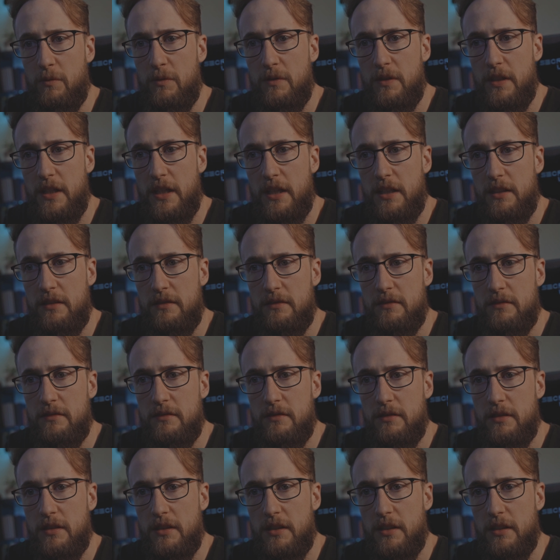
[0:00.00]
we'll get,
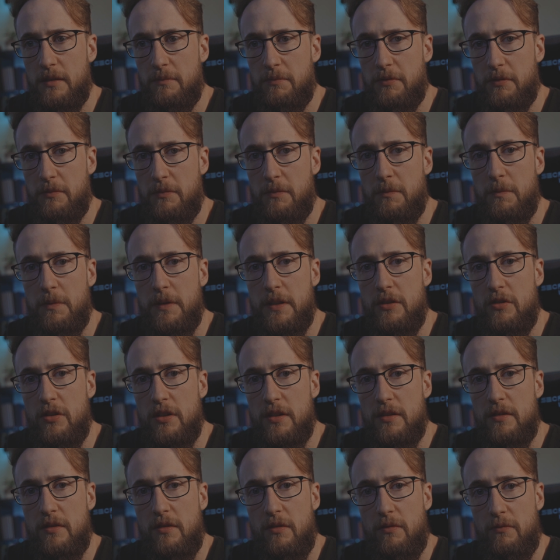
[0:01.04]
probably
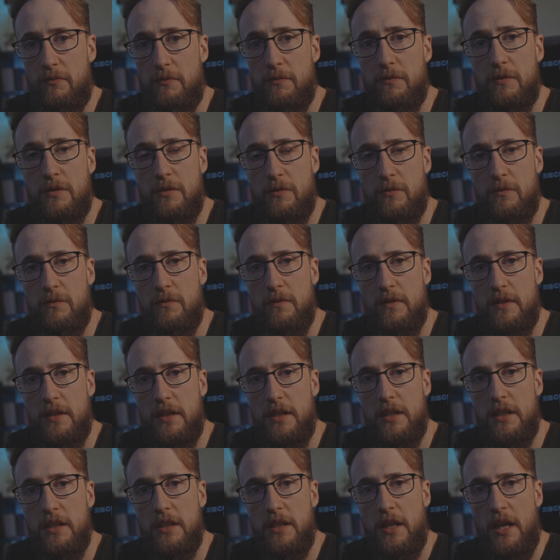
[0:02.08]
just through to
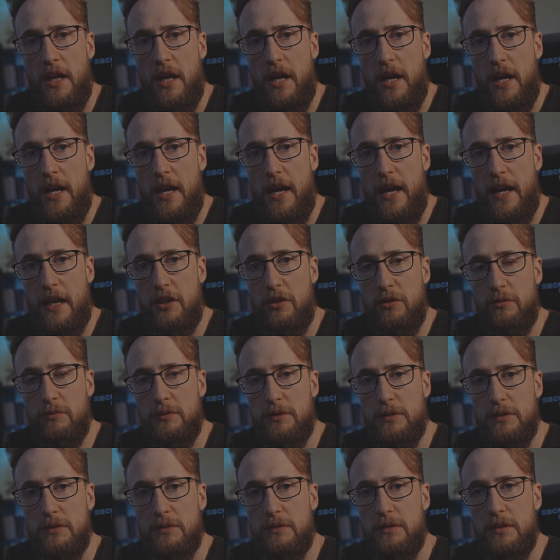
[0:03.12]
the
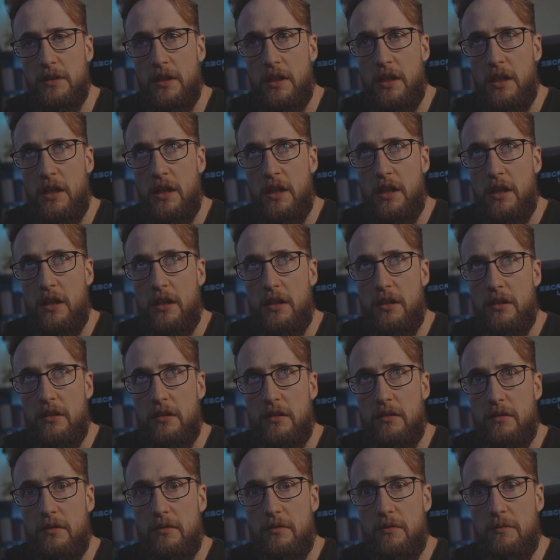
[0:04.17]
actual,
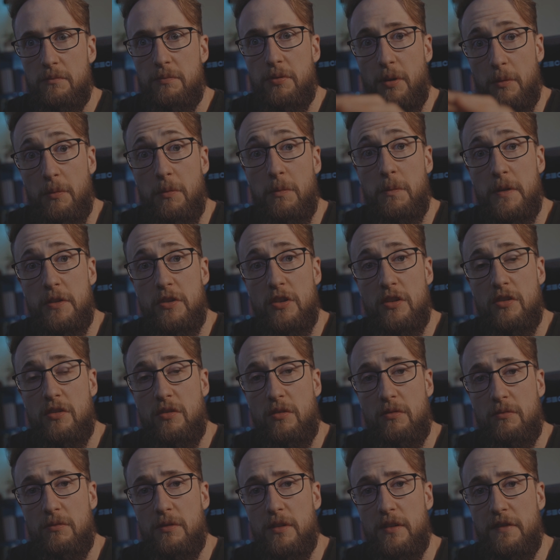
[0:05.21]
probably
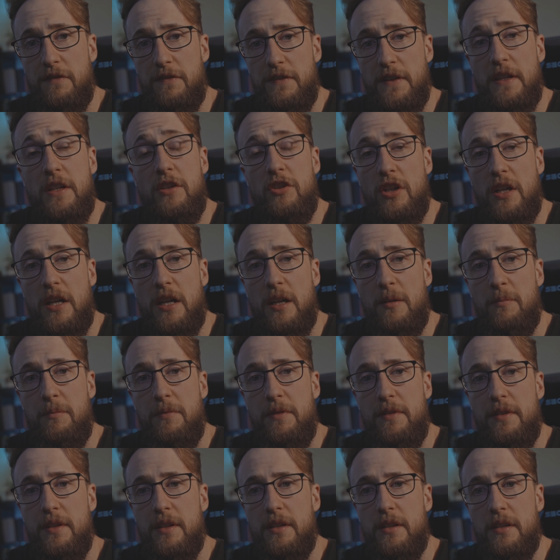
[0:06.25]
just through to finishing up
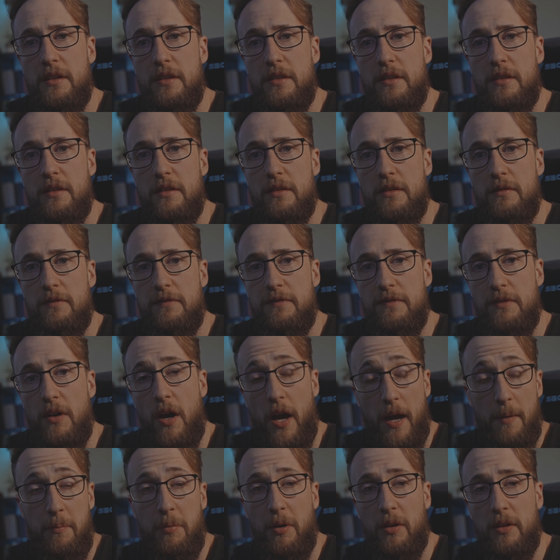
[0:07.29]
the
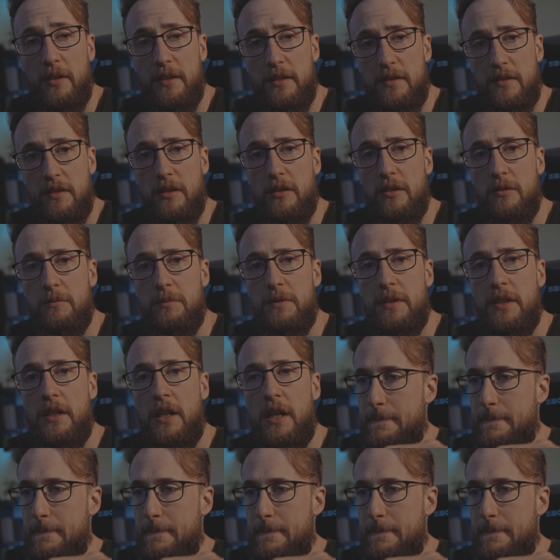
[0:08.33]
high poly sculpt.